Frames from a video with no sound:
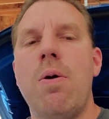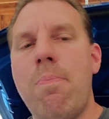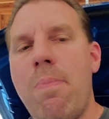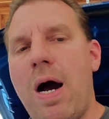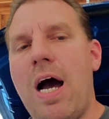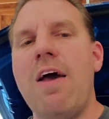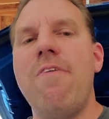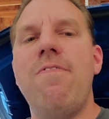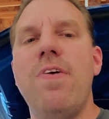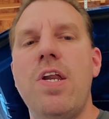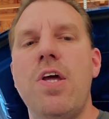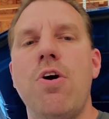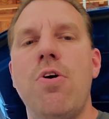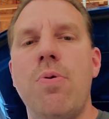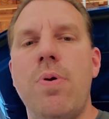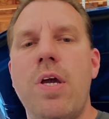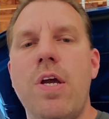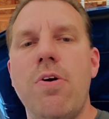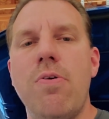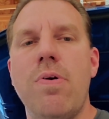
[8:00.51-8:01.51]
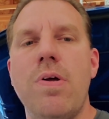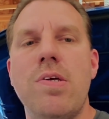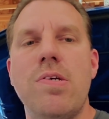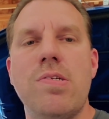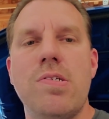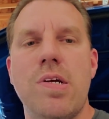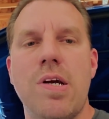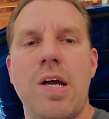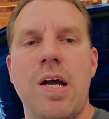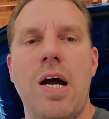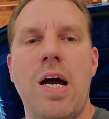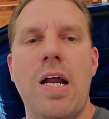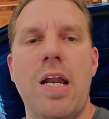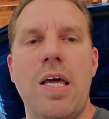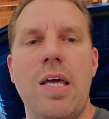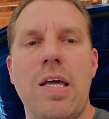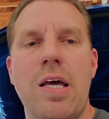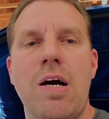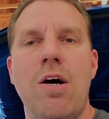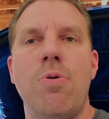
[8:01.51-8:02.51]
my video here is to kind
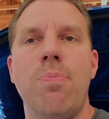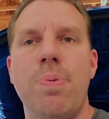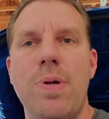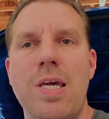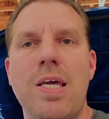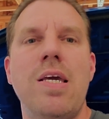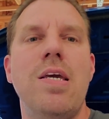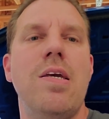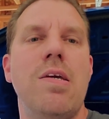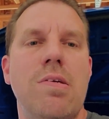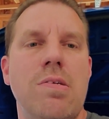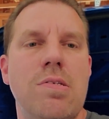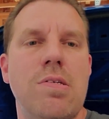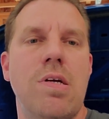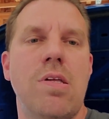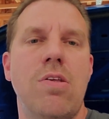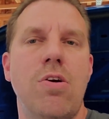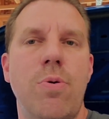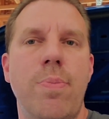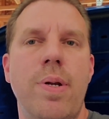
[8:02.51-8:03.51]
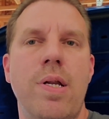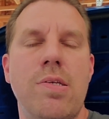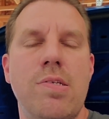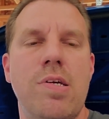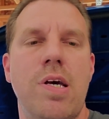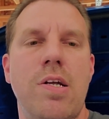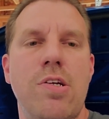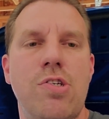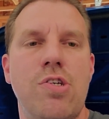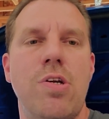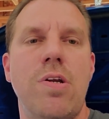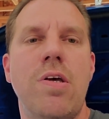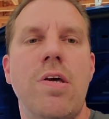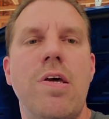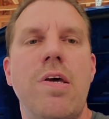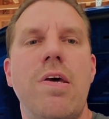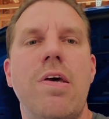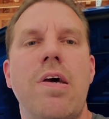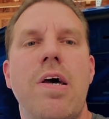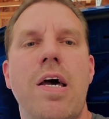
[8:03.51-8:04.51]
of help ease a little bit of tension
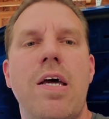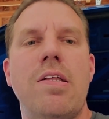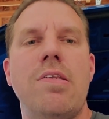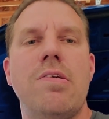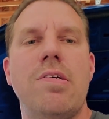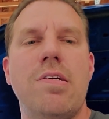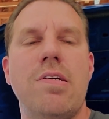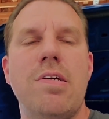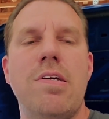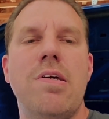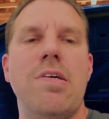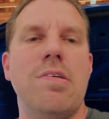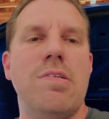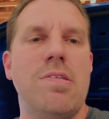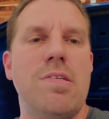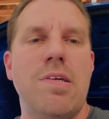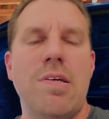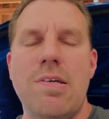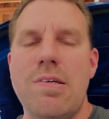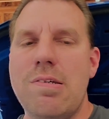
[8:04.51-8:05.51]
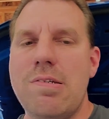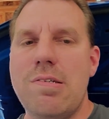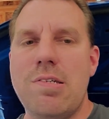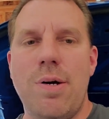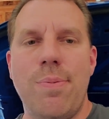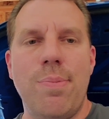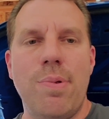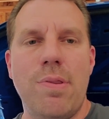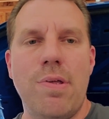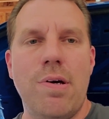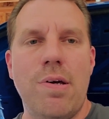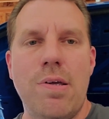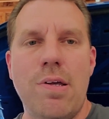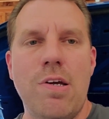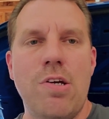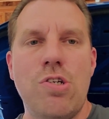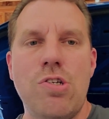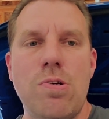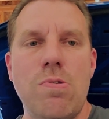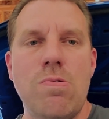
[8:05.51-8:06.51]
and to ease some of the
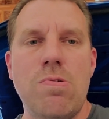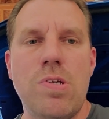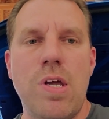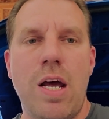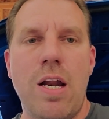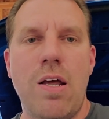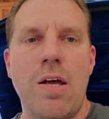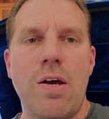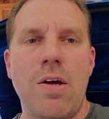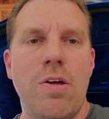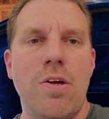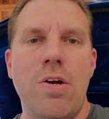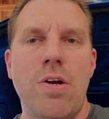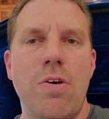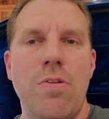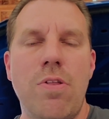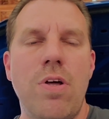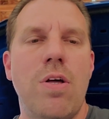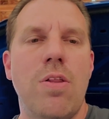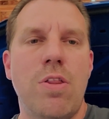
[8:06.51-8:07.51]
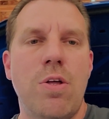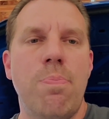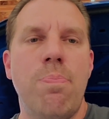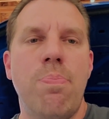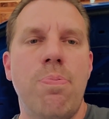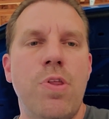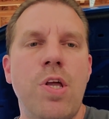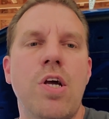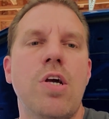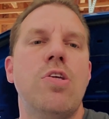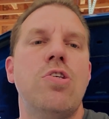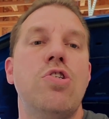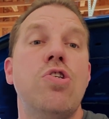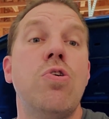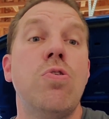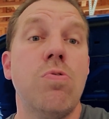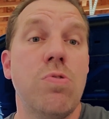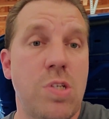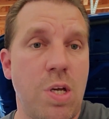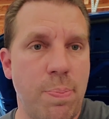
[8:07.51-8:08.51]
issues that, you know, the
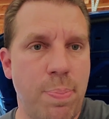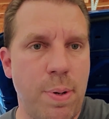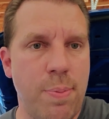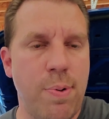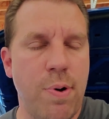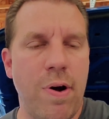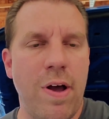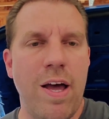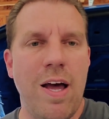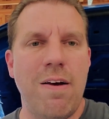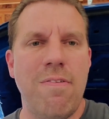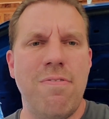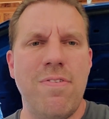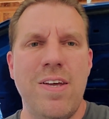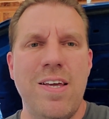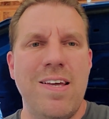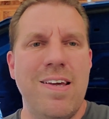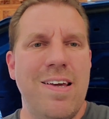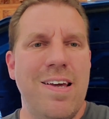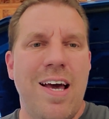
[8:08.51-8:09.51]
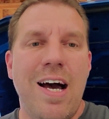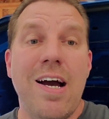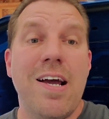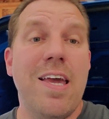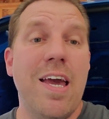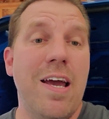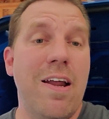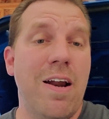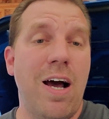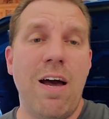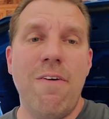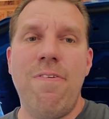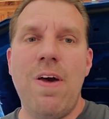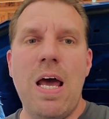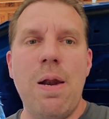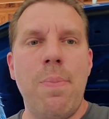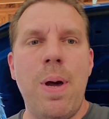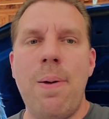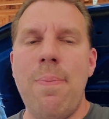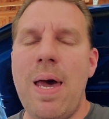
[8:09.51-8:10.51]
concerns that people have. Again, I've
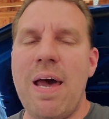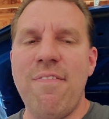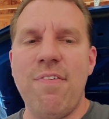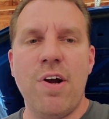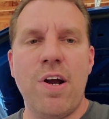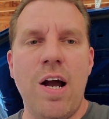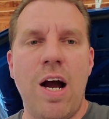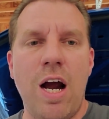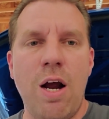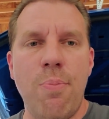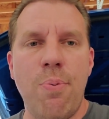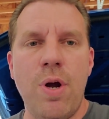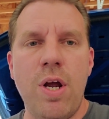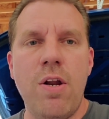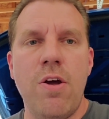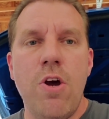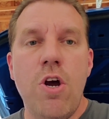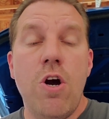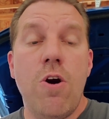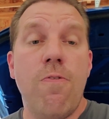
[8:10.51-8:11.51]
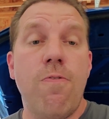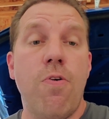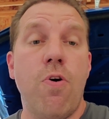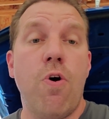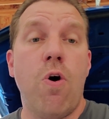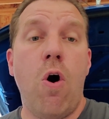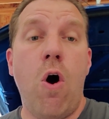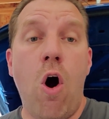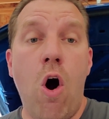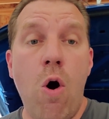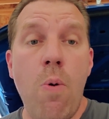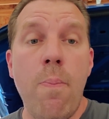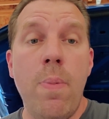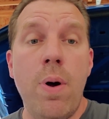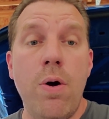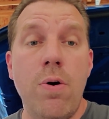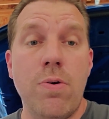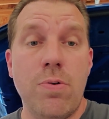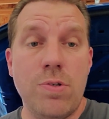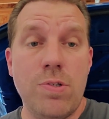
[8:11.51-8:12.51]
had my Maverick Hybrid for
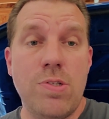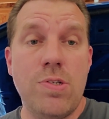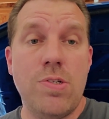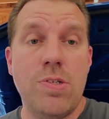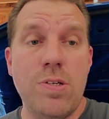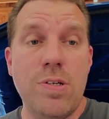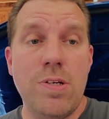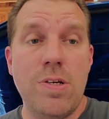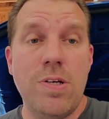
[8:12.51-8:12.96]
almost,